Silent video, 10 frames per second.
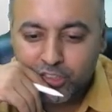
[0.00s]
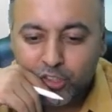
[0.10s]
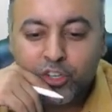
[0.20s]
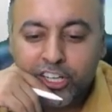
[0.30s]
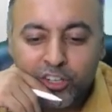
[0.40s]

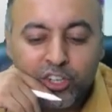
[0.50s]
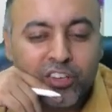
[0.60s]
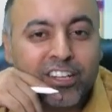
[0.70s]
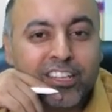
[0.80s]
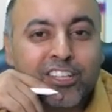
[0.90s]
You don't need to
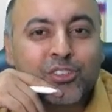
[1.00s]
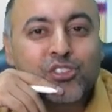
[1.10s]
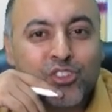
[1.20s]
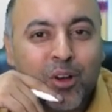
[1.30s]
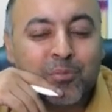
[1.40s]
give anything to
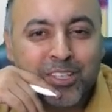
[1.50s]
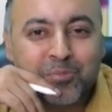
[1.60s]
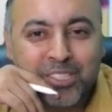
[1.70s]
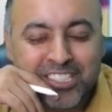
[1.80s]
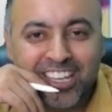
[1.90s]
stop
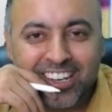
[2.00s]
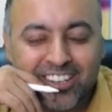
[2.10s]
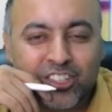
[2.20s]
the PCR.